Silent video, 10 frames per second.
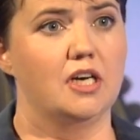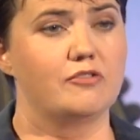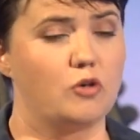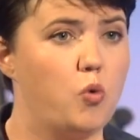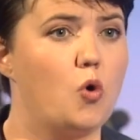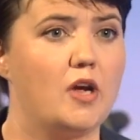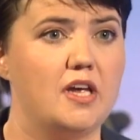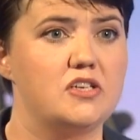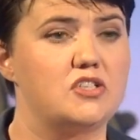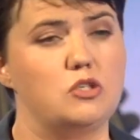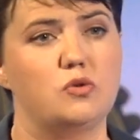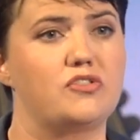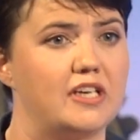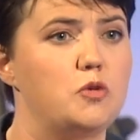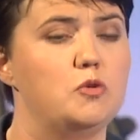for what it is that you
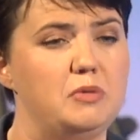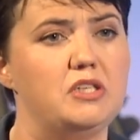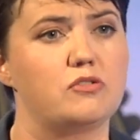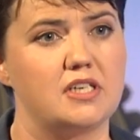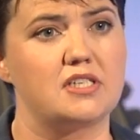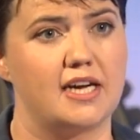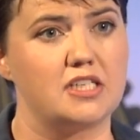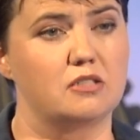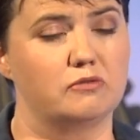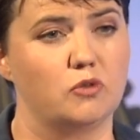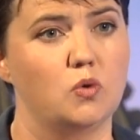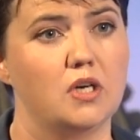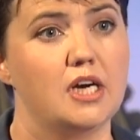think would be the right tactical vote,